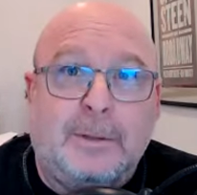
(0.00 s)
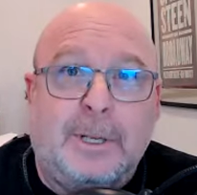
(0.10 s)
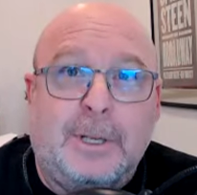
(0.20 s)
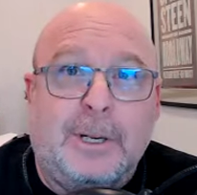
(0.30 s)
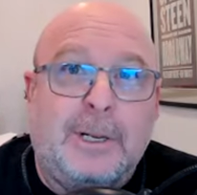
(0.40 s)

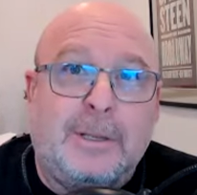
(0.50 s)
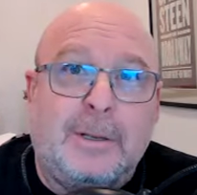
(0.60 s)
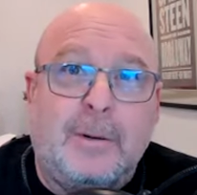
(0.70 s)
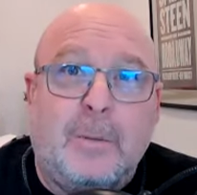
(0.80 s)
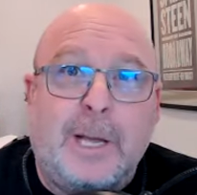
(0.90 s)
There is
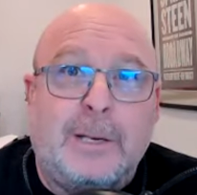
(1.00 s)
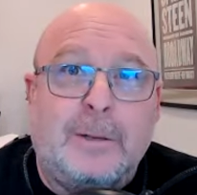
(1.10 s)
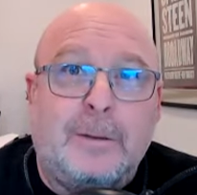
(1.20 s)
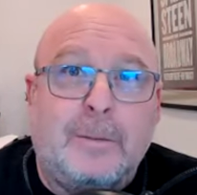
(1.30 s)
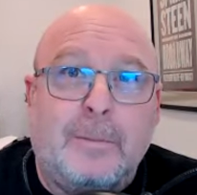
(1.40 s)
no way
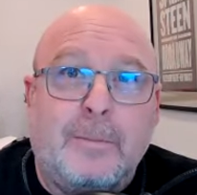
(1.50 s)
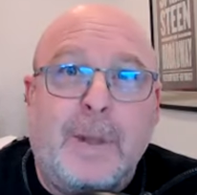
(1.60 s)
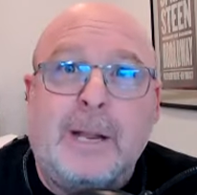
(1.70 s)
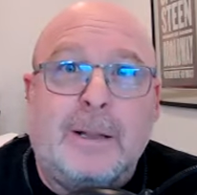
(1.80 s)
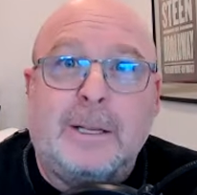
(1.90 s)
to
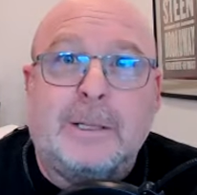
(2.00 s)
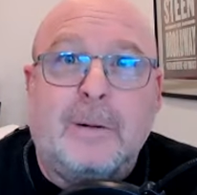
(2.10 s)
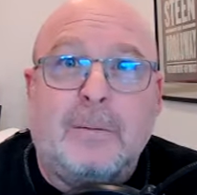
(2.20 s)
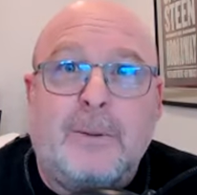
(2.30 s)
make this go